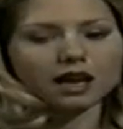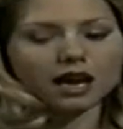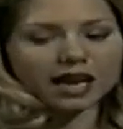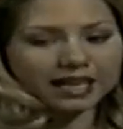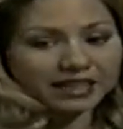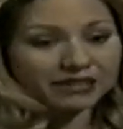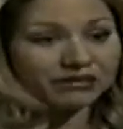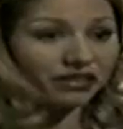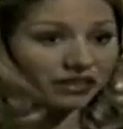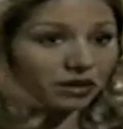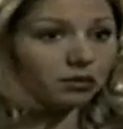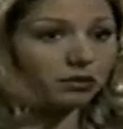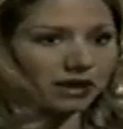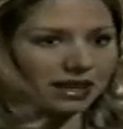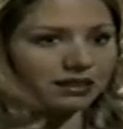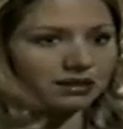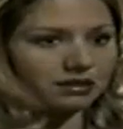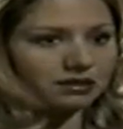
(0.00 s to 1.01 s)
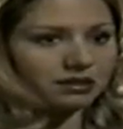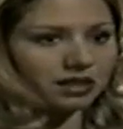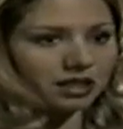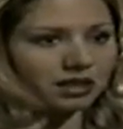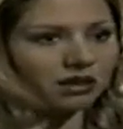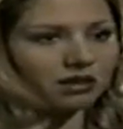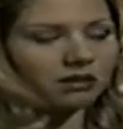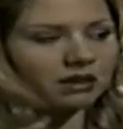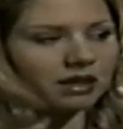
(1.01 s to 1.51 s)
I didn't feel well, you
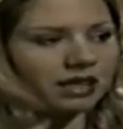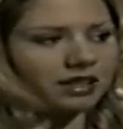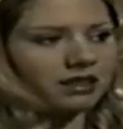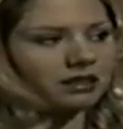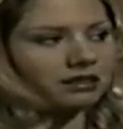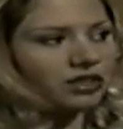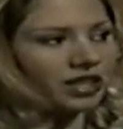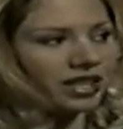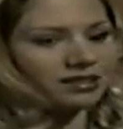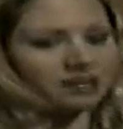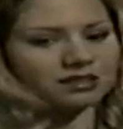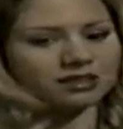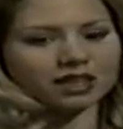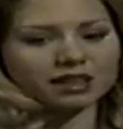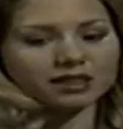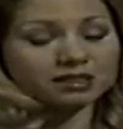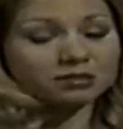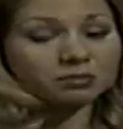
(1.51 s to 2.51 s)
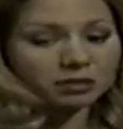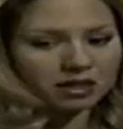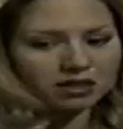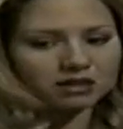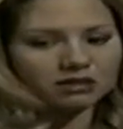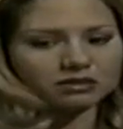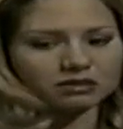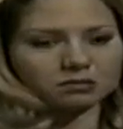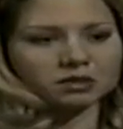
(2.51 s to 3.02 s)
know, and Jason's got this
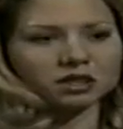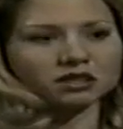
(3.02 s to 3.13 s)
pill from